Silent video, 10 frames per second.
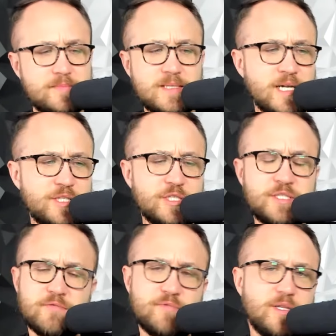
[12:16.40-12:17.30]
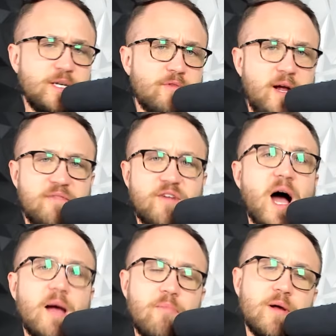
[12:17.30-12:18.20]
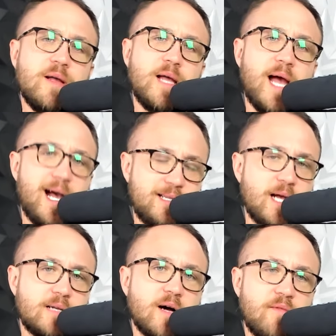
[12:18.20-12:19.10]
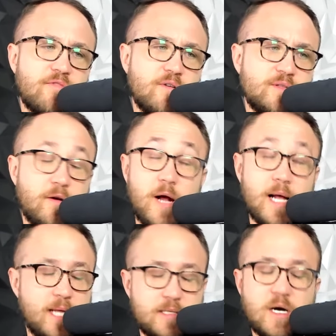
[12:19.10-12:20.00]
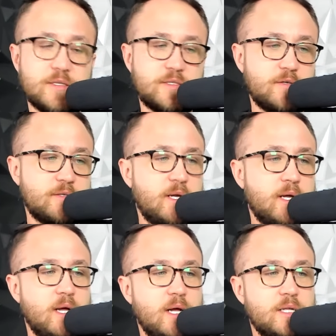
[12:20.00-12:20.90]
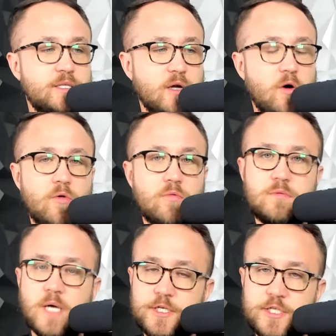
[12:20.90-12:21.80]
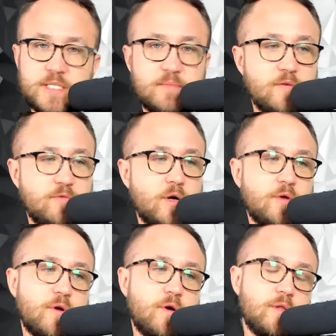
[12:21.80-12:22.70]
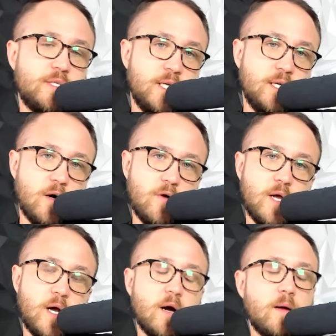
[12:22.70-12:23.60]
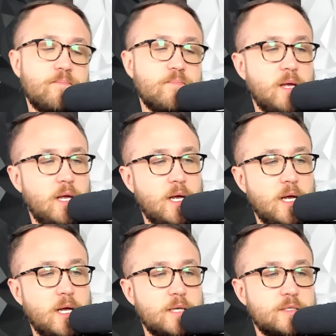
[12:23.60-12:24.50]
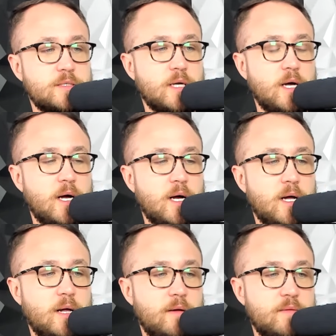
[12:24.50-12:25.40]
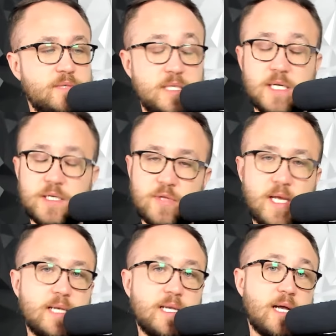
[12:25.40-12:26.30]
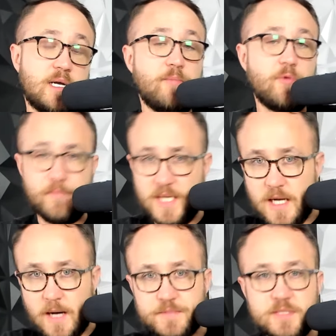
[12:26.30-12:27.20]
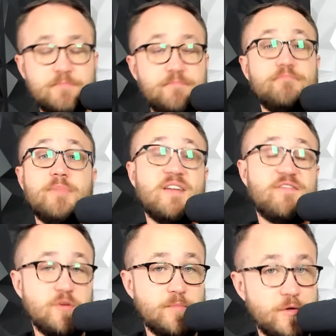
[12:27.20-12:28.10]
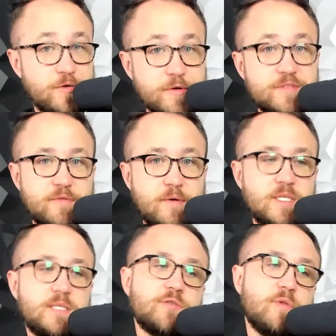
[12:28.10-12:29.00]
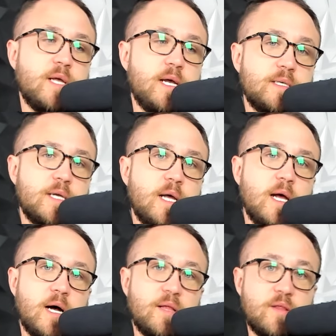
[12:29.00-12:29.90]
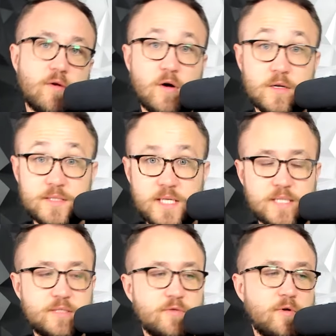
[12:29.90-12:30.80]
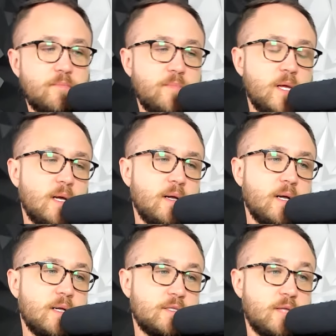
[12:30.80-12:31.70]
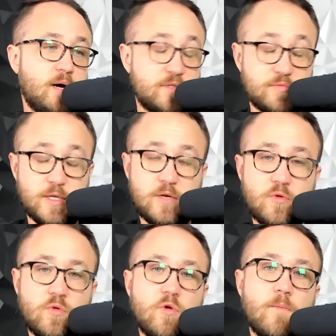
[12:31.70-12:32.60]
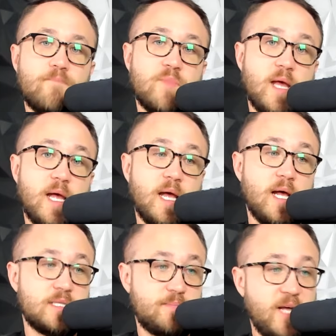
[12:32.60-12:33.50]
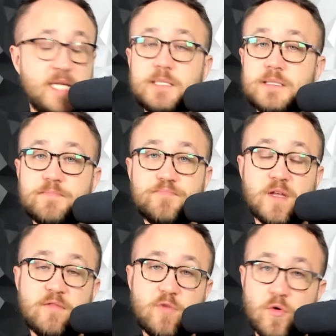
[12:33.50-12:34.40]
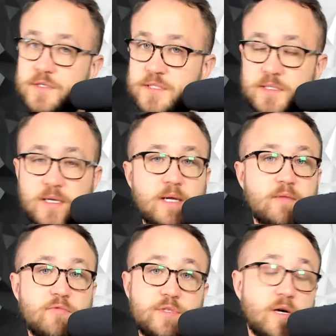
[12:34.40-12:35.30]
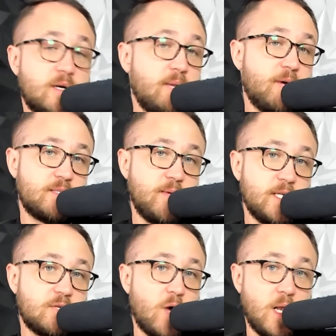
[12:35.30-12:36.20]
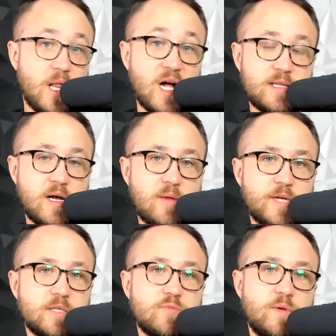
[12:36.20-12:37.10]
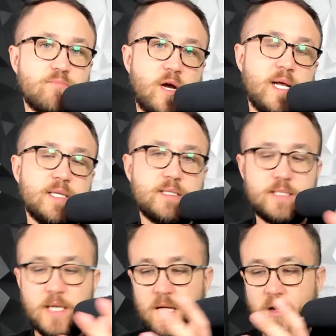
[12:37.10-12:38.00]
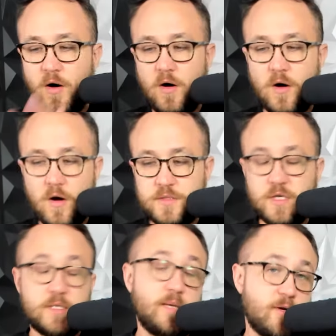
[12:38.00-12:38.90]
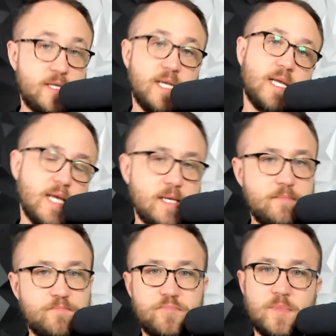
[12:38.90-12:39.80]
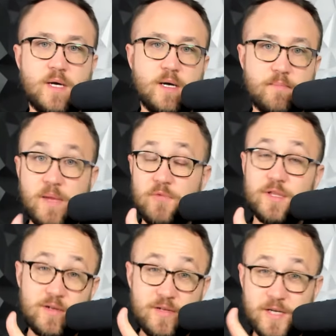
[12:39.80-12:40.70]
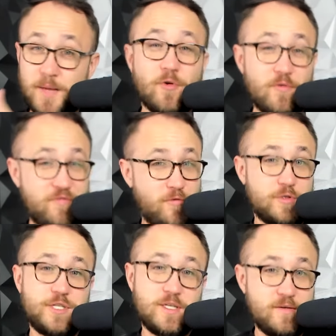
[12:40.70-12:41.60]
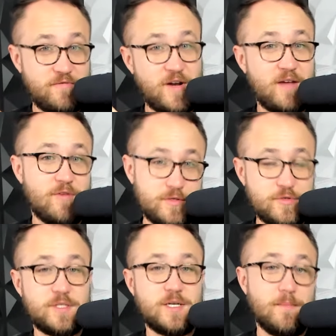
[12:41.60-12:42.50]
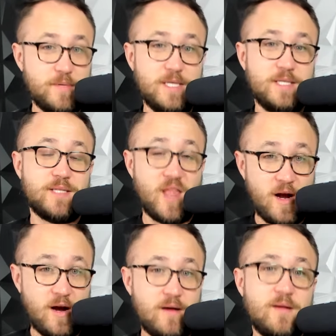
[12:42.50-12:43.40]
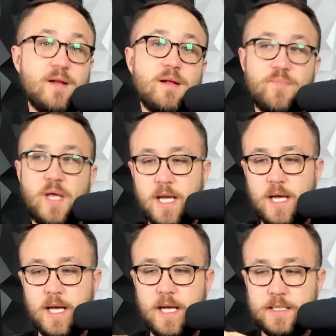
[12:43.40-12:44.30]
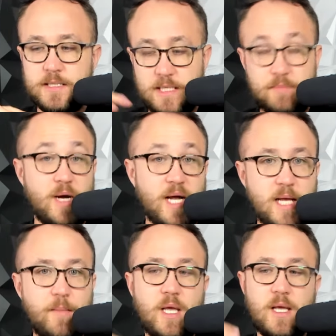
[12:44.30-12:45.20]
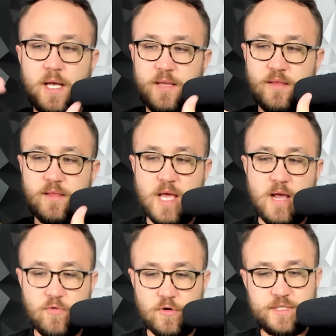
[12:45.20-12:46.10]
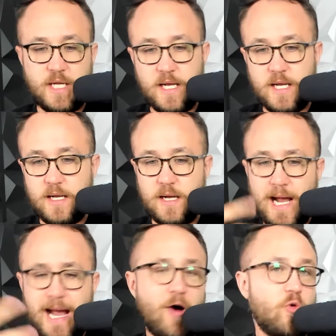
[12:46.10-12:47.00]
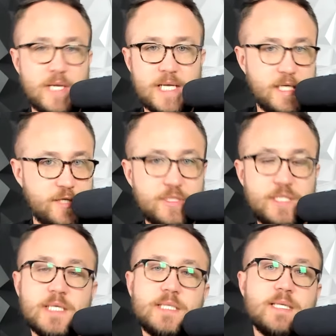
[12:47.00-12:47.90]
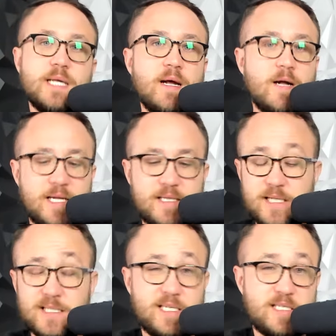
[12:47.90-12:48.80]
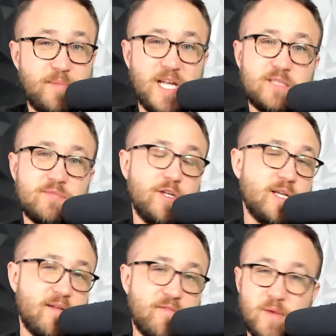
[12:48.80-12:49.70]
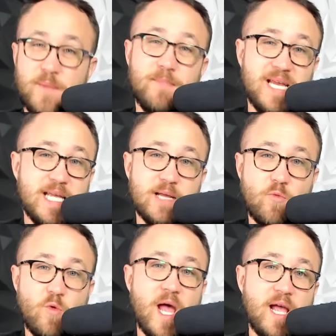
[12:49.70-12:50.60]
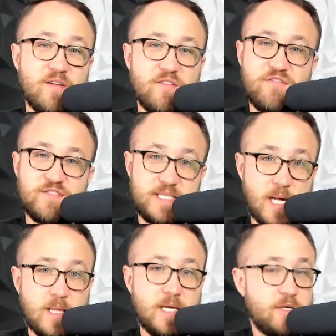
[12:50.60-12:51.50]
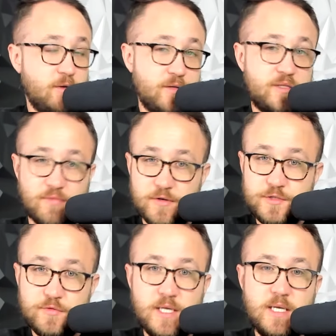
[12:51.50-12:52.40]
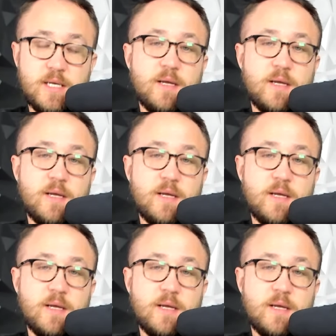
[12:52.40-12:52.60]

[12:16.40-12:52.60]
And just a really great vibe at that conference, or at that concert. So got a chance to meet with Arthur, the CEO there, and Decentraland had a couple meetups, met a few builders from Decentraland that are on Sandstorm. So that was really cool. And Space, of course, was talking about Space quite a lot there, because when brands are talking about getting in, met with a couple Fortune 500 companies there and in Miami, and they were saying, how are we going to use this? And things like Space, where you can have an immediate way of selling goods virtually,